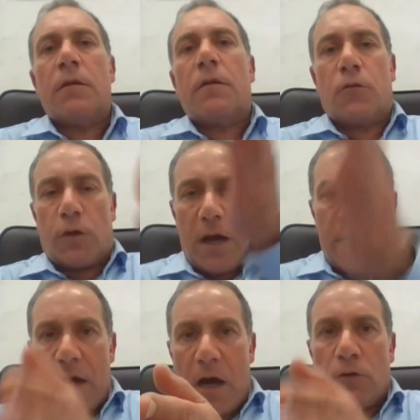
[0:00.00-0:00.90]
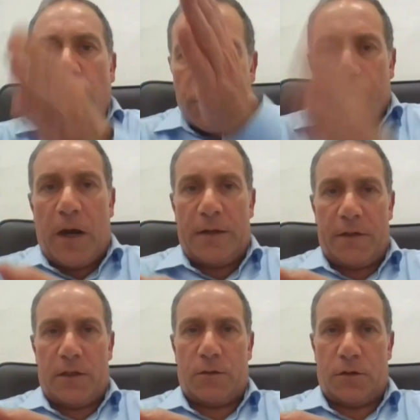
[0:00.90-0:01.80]
to carry out what
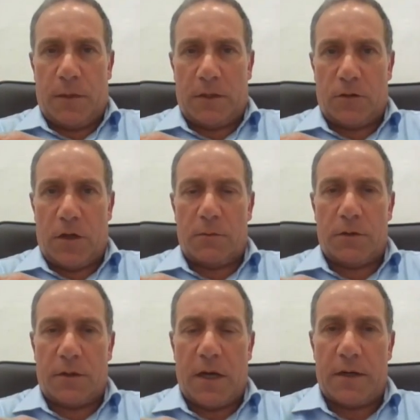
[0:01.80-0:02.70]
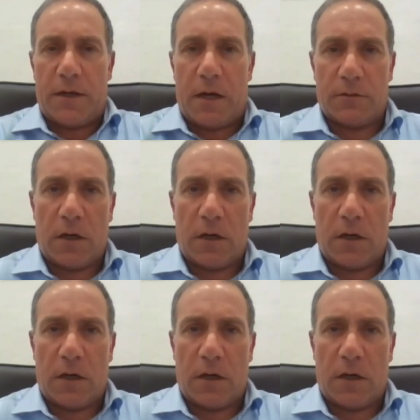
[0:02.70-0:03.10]
Vitals was meant to carry out.